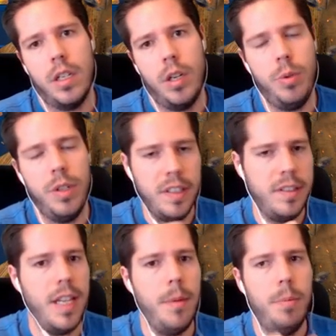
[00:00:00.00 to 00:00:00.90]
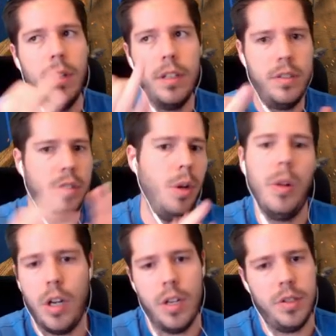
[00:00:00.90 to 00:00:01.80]
reset stamp plus
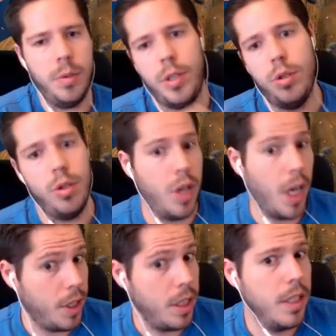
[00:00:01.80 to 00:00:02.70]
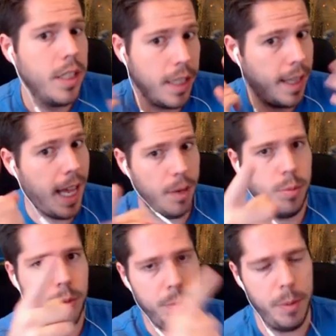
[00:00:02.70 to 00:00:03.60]
double custom onto Jirachi. That
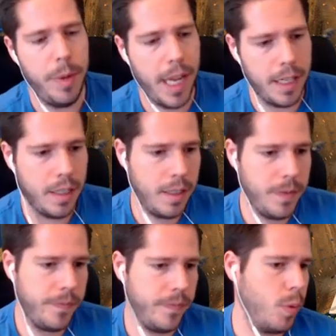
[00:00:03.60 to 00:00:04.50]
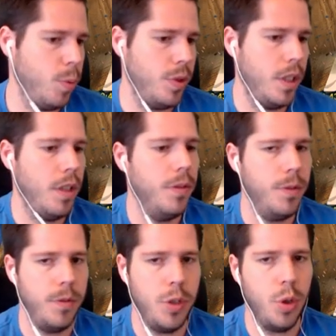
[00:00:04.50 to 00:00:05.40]
would be bad. We'll see
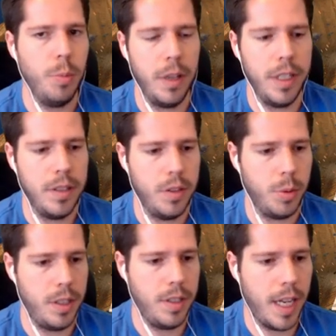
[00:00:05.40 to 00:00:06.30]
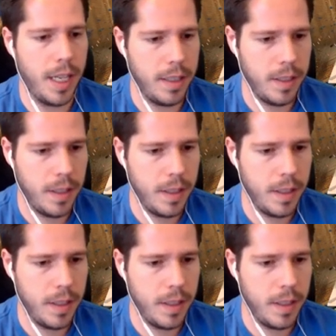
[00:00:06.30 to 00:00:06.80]
if Joe plays towards that.